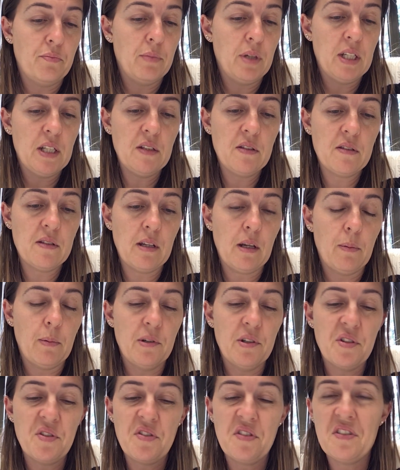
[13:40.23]
Mini
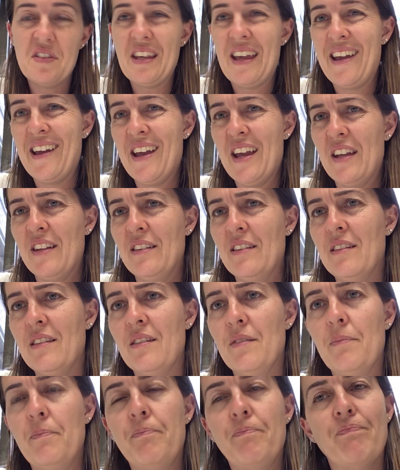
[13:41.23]
stapler.
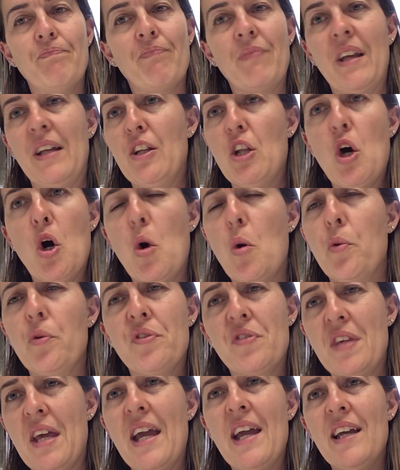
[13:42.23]
Sand, no.
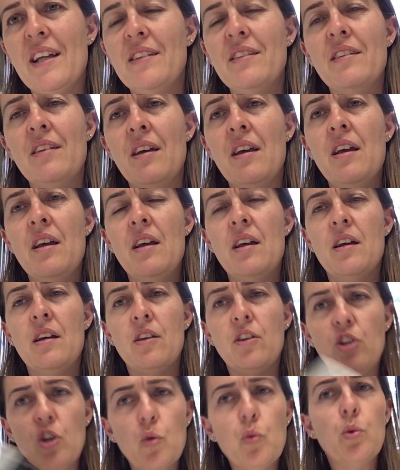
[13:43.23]
Sand,
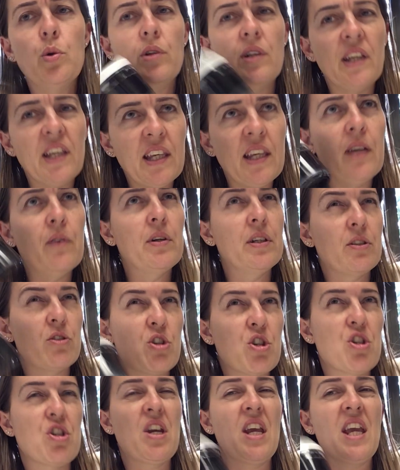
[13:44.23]
you will hear it
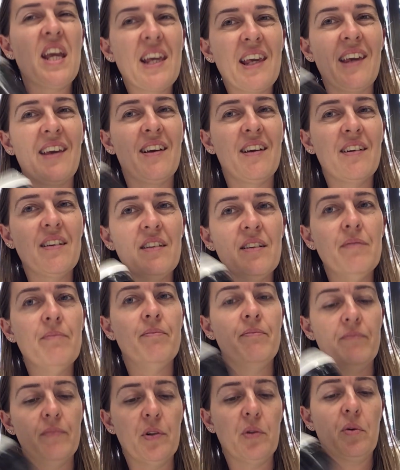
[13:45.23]
shaking,
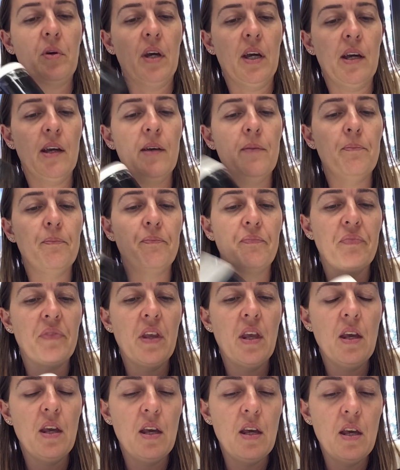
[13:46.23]
okay?
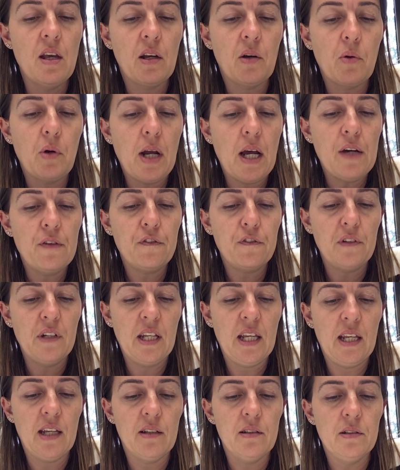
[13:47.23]
Craft
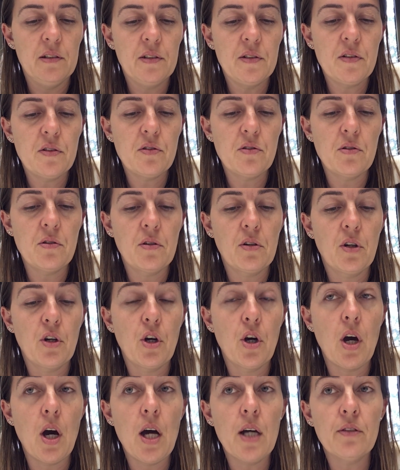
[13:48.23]
nails.
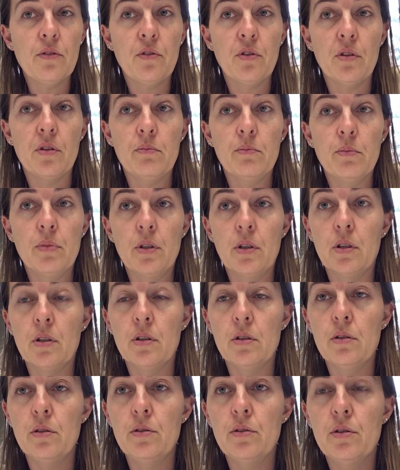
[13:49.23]
Cotton
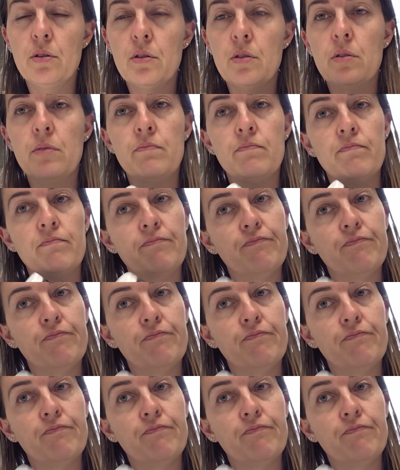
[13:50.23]
balls.